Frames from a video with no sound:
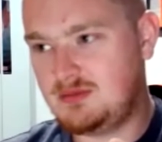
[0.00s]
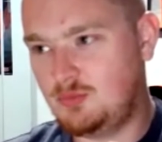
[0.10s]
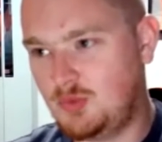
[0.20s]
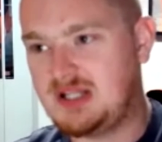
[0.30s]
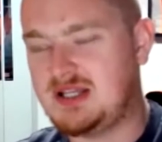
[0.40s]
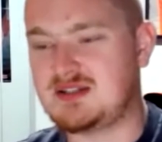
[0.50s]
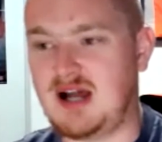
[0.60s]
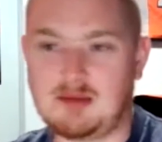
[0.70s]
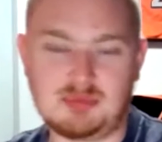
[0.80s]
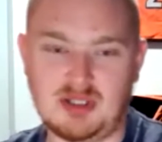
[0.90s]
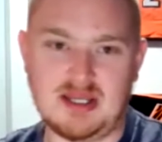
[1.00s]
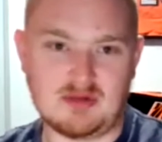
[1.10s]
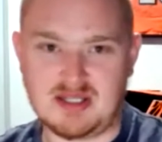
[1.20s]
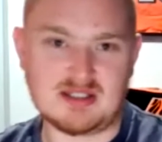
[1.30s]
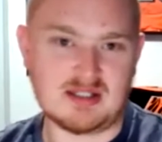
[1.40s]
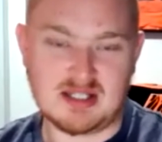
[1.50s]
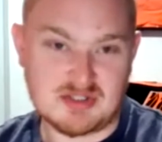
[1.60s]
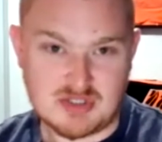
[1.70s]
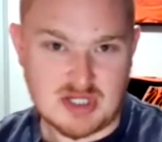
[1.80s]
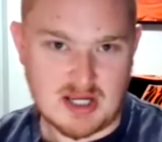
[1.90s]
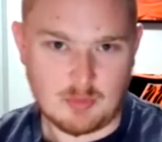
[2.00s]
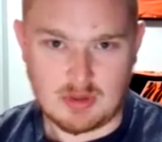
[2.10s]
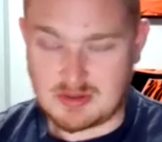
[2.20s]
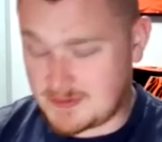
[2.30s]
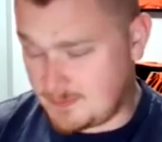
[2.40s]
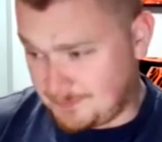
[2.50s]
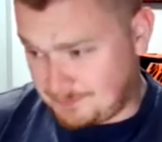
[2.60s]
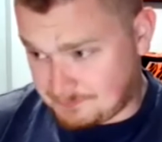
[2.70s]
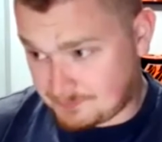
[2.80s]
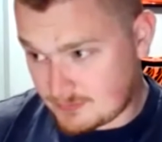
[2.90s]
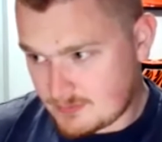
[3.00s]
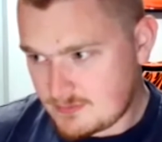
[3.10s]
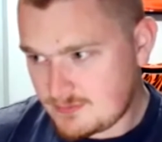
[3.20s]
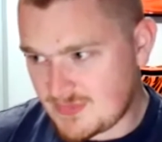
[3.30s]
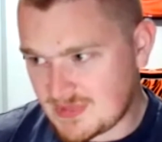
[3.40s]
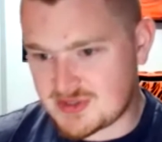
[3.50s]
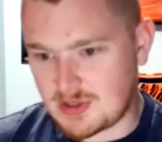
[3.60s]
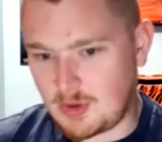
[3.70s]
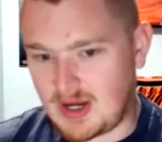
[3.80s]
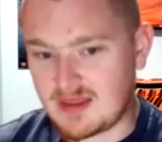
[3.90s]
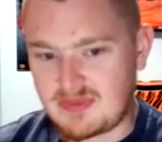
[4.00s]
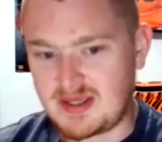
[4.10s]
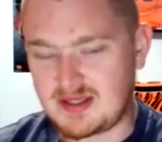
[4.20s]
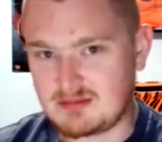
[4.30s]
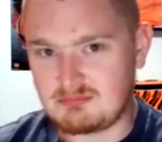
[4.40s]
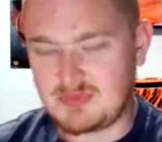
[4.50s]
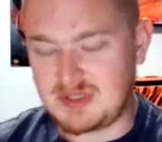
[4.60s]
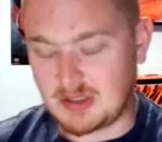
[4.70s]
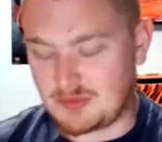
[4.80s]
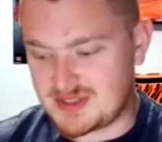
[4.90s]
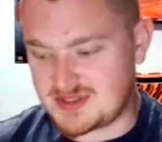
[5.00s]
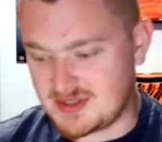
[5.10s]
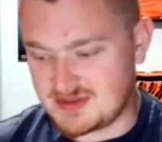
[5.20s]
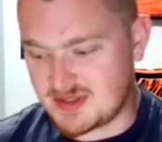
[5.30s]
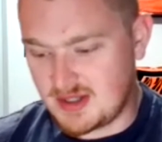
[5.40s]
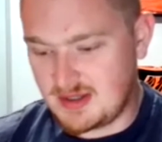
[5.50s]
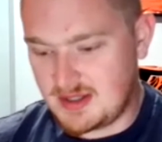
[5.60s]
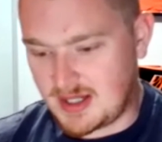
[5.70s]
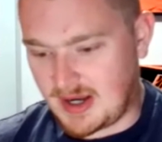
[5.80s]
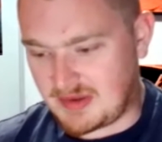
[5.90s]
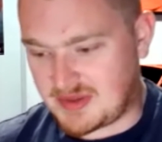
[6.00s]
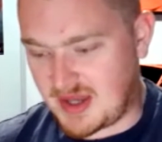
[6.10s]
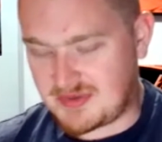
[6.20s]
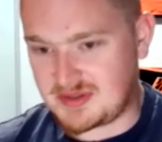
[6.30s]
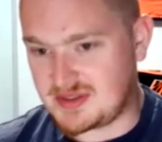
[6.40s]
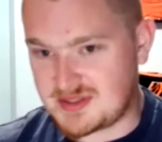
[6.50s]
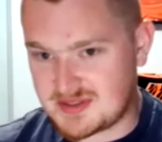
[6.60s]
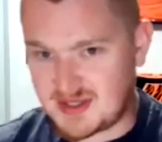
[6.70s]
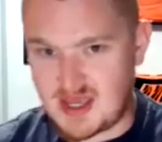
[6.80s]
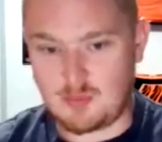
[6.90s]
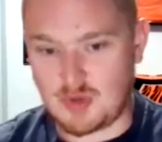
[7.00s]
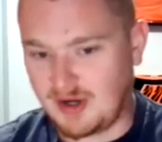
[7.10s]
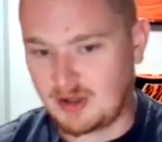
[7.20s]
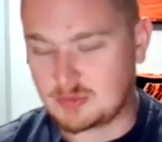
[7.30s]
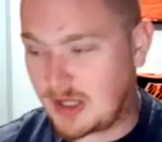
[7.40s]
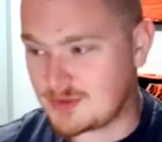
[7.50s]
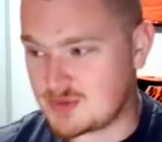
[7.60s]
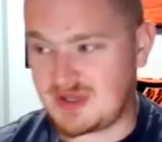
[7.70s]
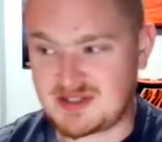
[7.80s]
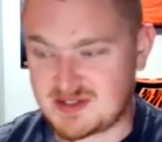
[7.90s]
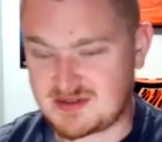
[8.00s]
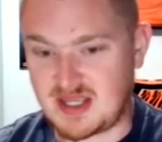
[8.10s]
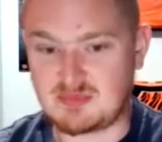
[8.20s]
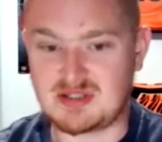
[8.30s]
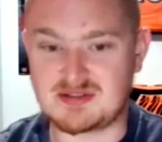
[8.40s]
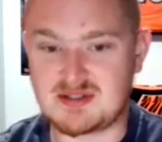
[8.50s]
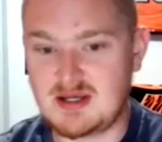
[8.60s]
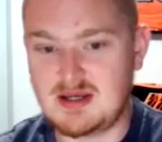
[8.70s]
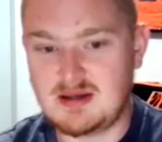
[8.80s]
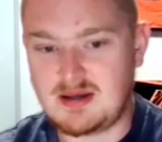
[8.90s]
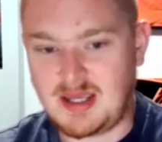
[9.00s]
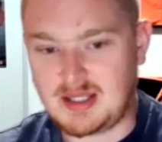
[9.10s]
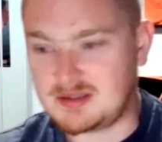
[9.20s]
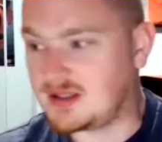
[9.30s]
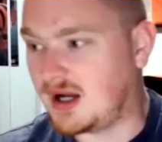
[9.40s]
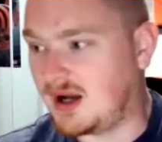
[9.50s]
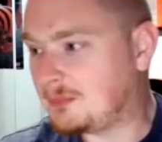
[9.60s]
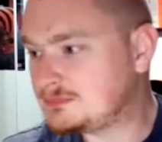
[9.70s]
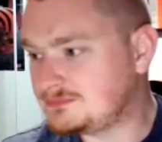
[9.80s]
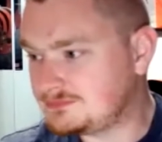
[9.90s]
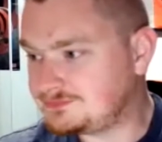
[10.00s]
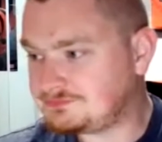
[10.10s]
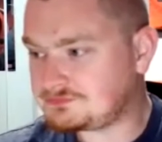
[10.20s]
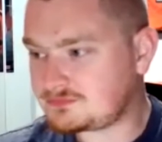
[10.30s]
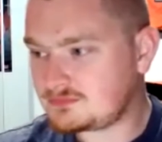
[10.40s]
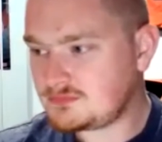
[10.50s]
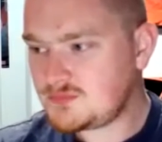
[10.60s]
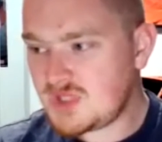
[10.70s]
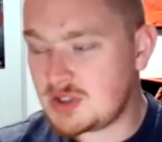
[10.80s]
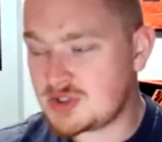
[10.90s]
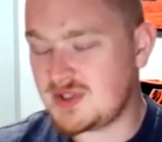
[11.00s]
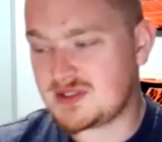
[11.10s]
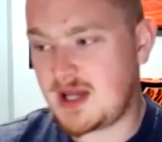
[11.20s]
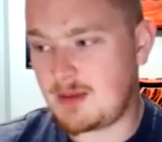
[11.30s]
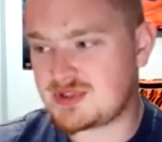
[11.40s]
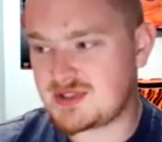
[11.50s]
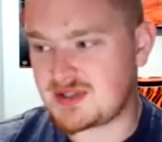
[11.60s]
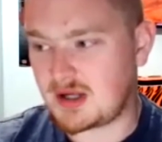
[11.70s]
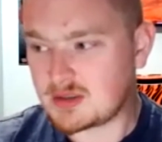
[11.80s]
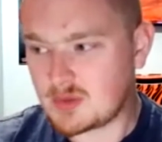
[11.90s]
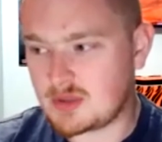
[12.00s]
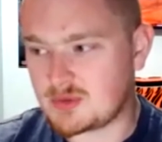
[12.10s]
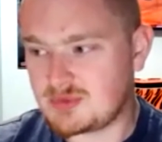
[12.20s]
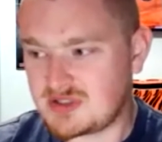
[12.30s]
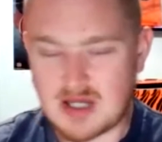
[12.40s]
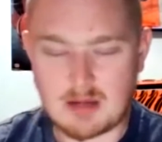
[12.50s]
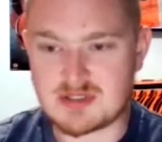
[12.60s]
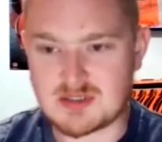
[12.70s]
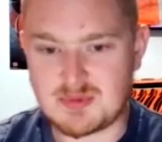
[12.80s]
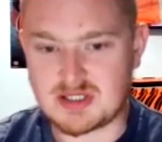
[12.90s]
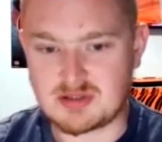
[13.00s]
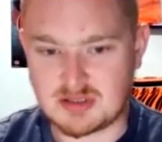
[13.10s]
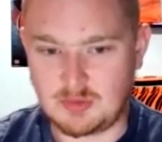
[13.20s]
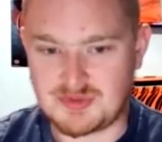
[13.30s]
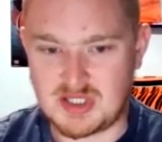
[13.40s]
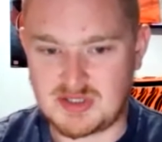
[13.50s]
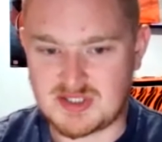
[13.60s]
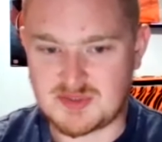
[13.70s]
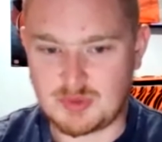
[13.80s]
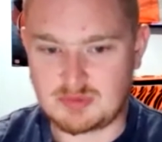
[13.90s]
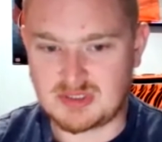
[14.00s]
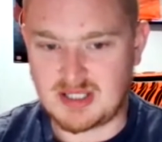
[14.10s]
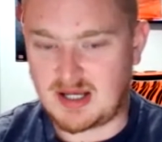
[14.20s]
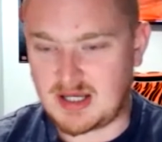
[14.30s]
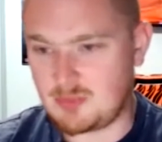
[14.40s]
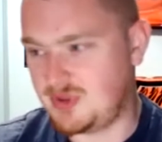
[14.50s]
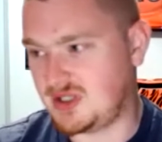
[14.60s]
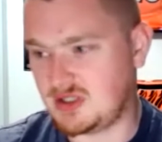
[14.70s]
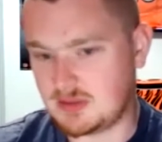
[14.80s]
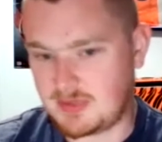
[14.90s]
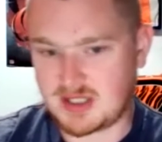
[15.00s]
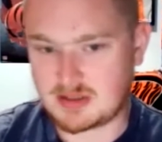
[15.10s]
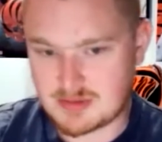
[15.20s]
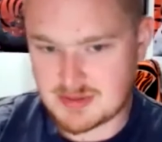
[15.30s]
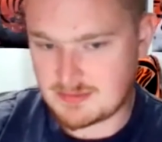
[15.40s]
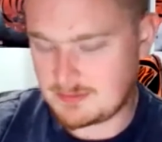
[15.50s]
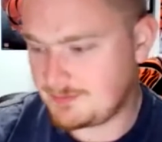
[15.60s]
when he's not playing like he did against Jaguars. So I think this is I think this is a game where Aaron Rodgers makes a statement, and it looks like Thomas does not agree with me. Thomas is picking the Colts on this one, but I am picking the Packers.